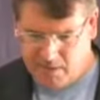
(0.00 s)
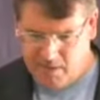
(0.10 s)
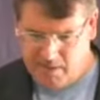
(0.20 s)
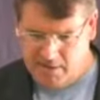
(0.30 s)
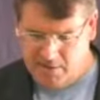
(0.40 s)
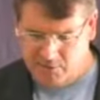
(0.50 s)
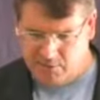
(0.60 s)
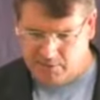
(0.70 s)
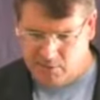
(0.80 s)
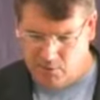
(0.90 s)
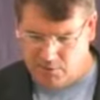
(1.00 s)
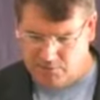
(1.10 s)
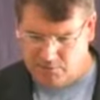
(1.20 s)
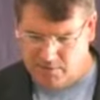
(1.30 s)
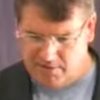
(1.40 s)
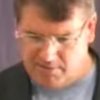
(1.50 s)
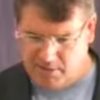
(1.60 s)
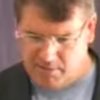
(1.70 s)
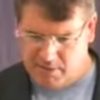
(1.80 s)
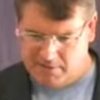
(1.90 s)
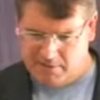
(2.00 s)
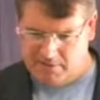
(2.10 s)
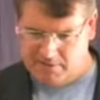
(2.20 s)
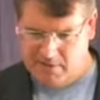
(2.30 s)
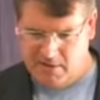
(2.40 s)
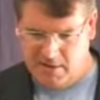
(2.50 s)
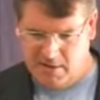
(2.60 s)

And here's what Horace Gray said about this.